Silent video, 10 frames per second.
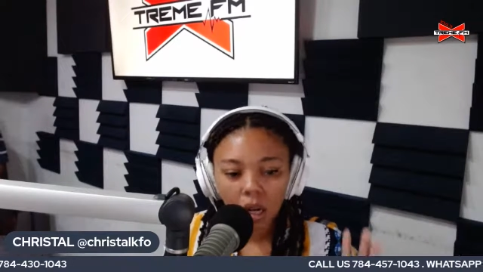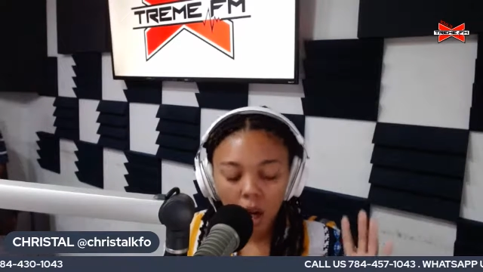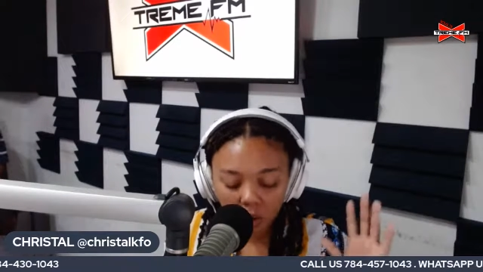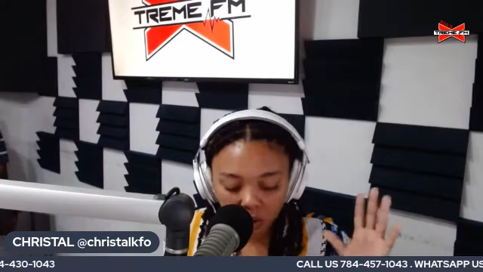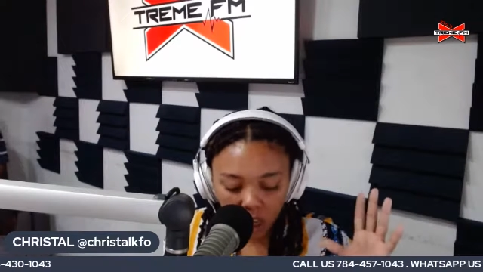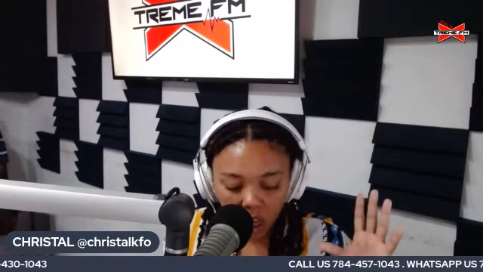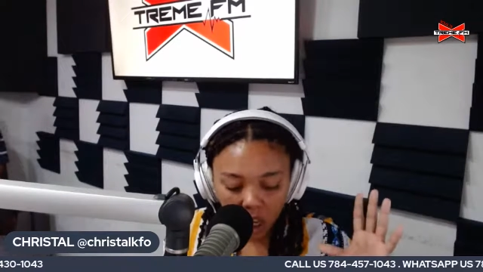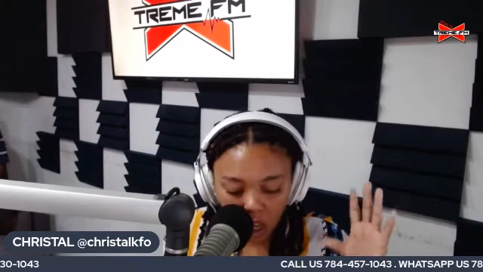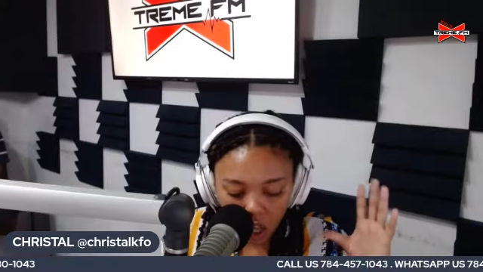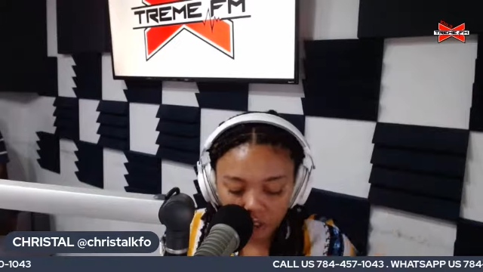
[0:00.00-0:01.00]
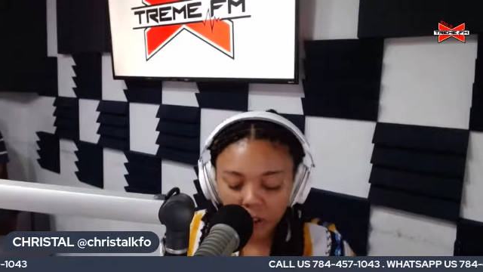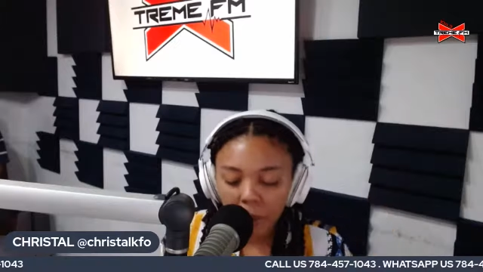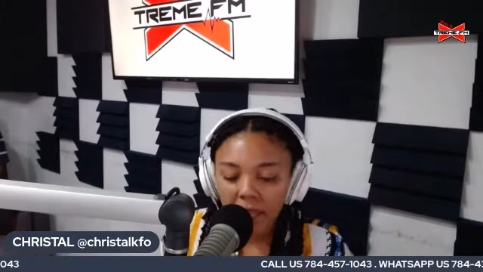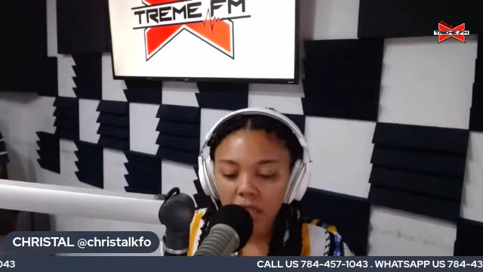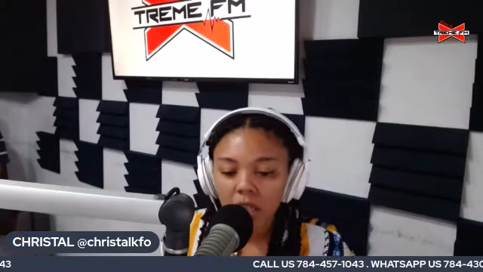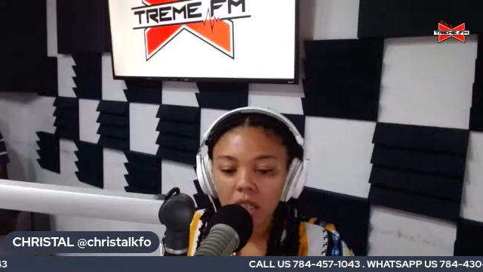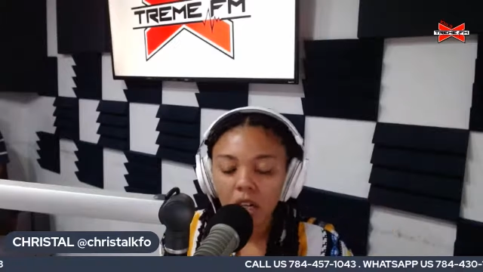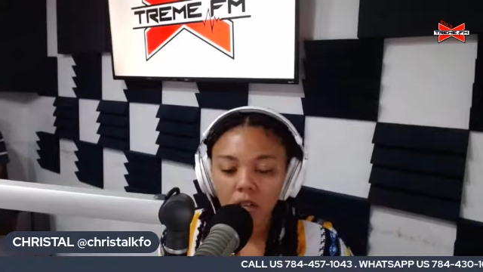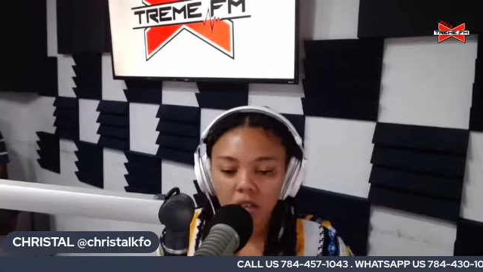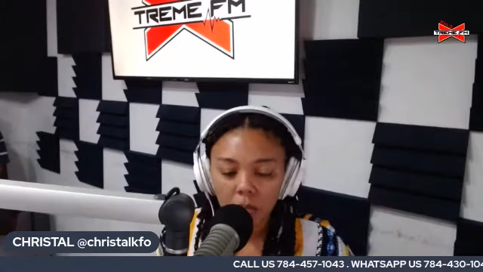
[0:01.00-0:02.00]
of the government,
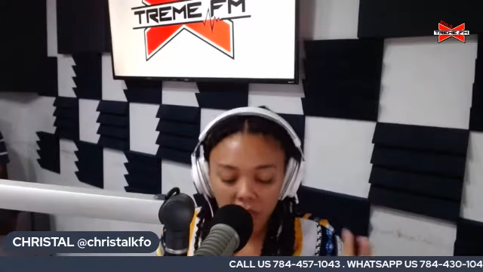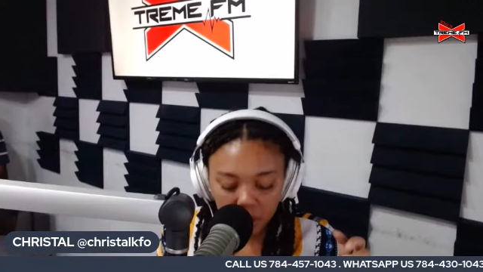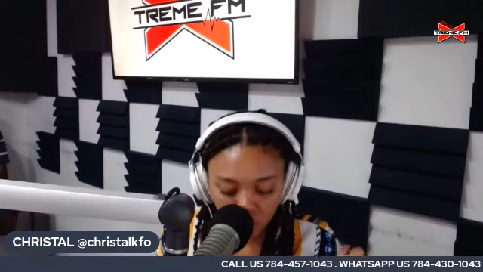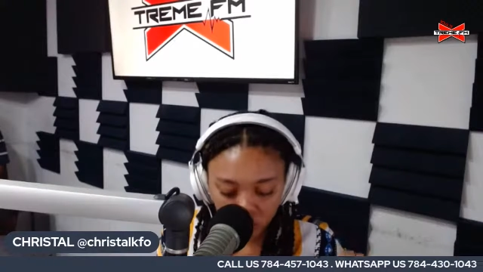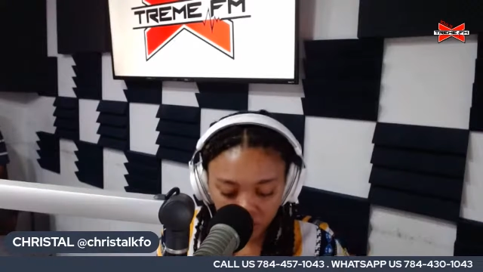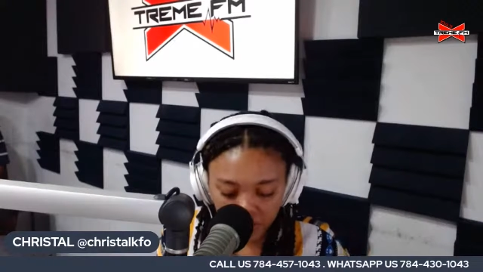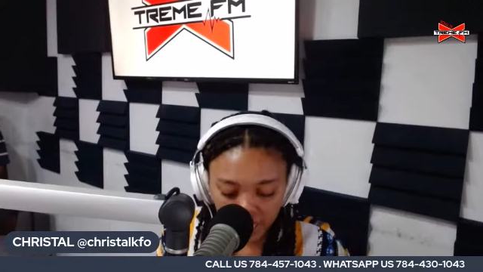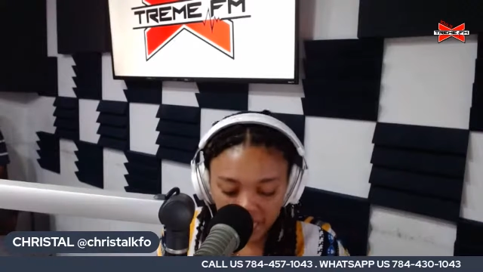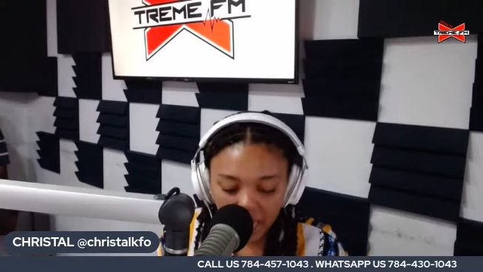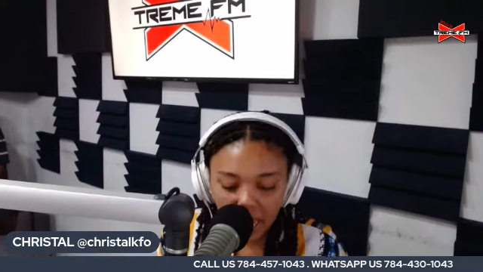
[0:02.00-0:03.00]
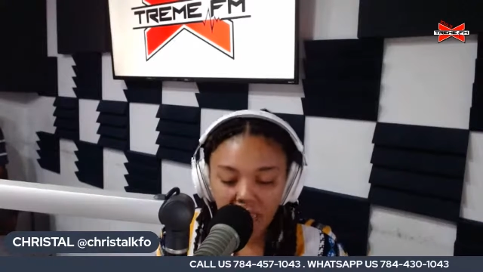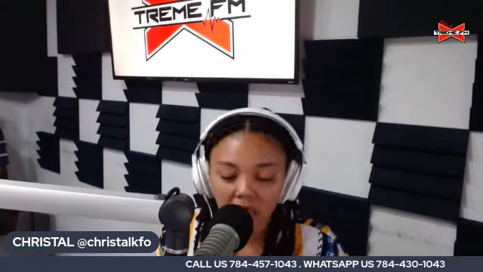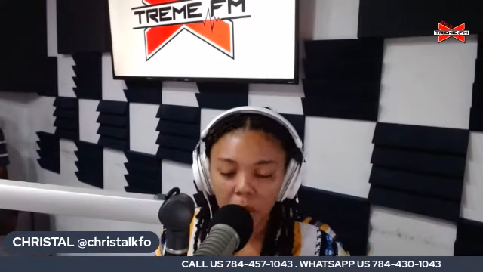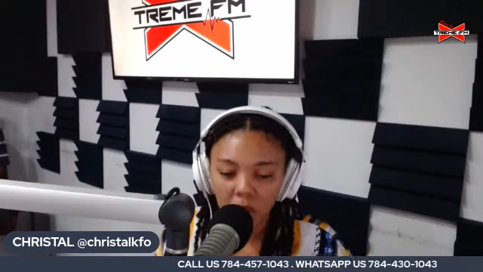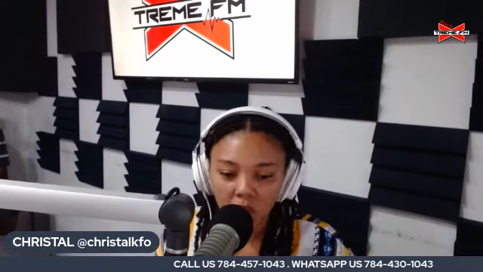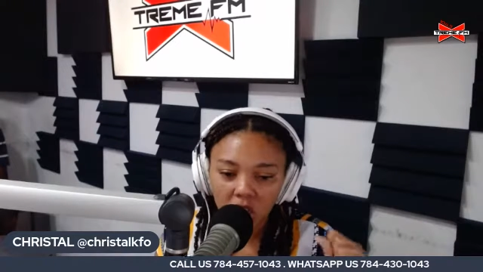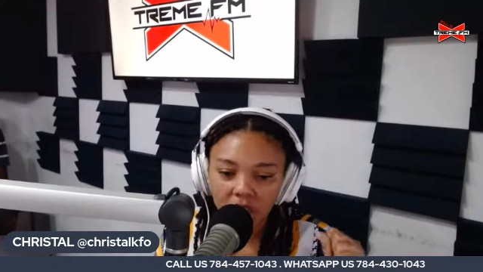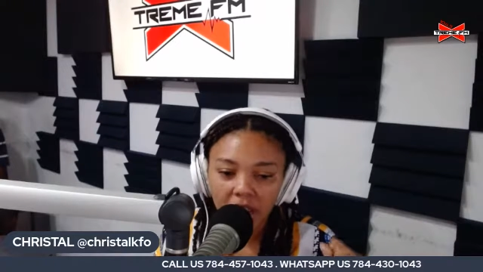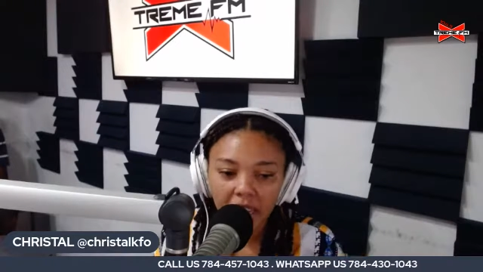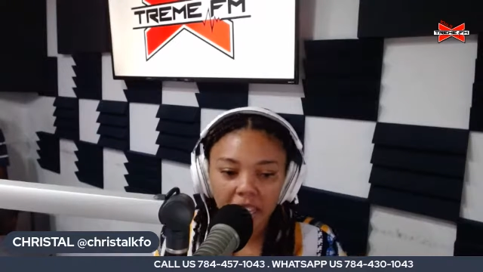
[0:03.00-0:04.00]
of the Ministry of Finance, the Minister of
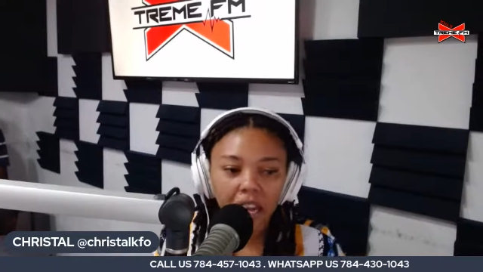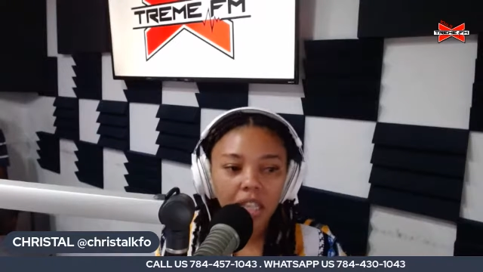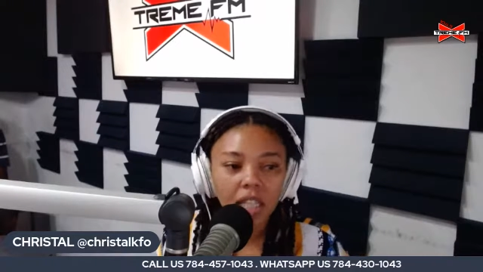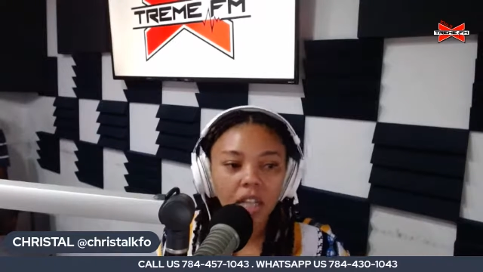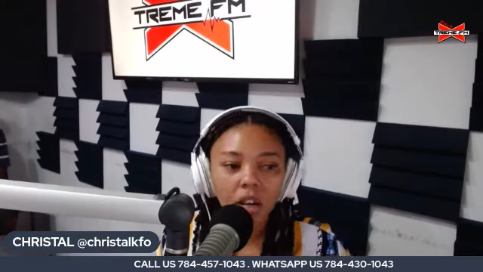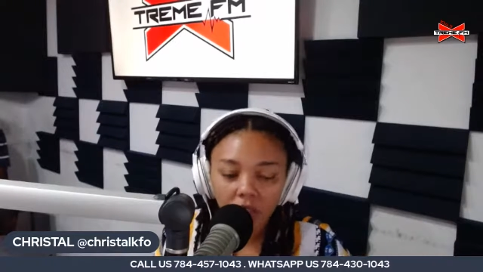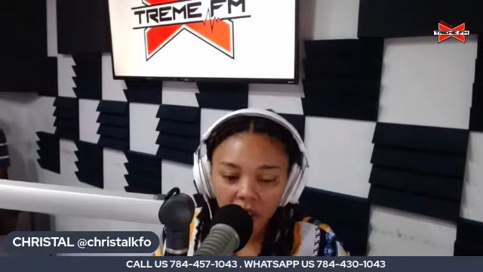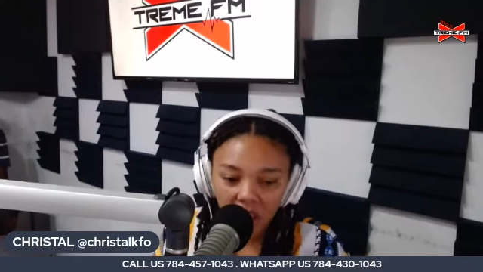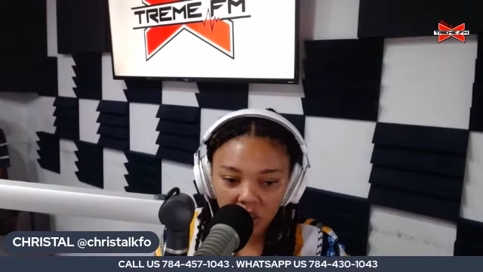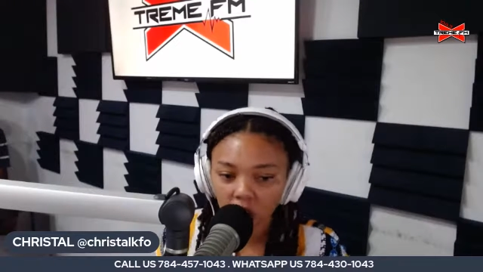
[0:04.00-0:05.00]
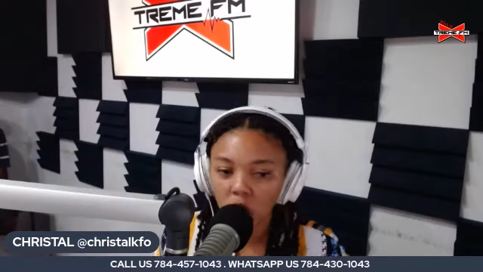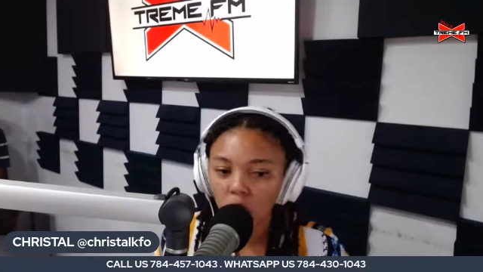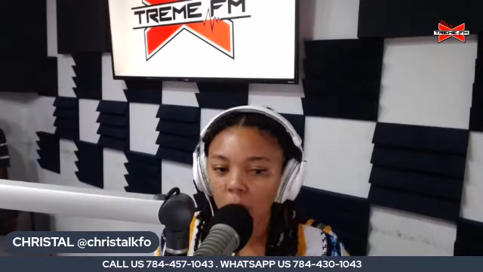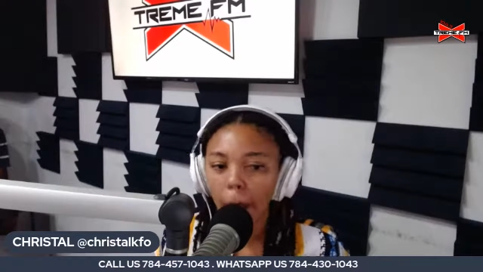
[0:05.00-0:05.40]
Finance, of SVG?